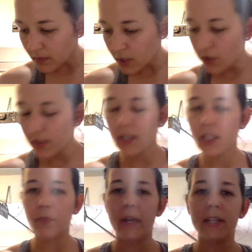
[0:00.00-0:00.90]
you're going to
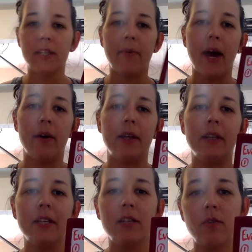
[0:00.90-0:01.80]
spend about at
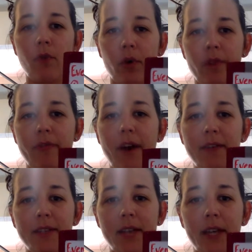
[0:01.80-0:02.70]
least 45
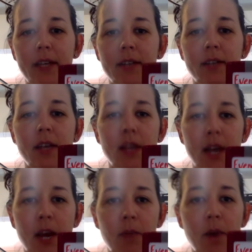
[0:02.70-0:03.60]
seconds in the
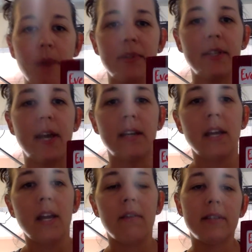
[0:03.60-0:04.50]
AMRAP set.
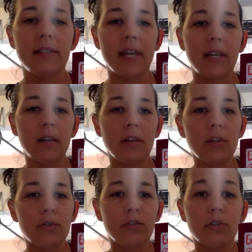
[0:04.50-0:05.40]
If it's taking
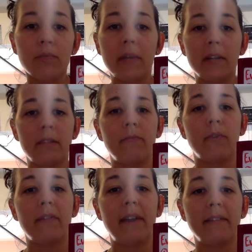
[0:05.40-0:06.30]
you 2 minutes and
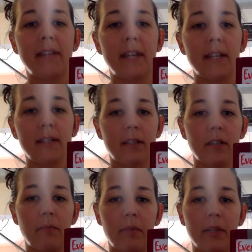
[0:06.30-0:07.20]
45 seconds to
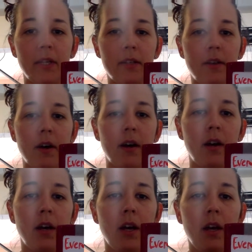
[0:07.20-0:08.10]
complete
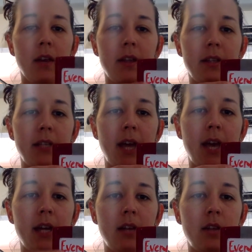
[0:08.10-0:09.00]
the
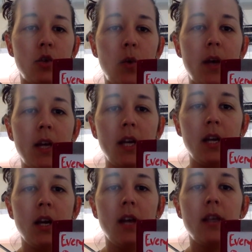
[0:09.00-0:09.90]
10 and the
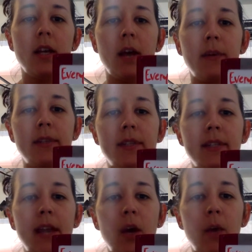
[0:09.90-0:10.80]
20, then I would
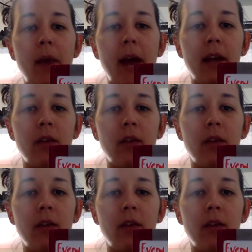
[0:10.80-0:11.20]
scale back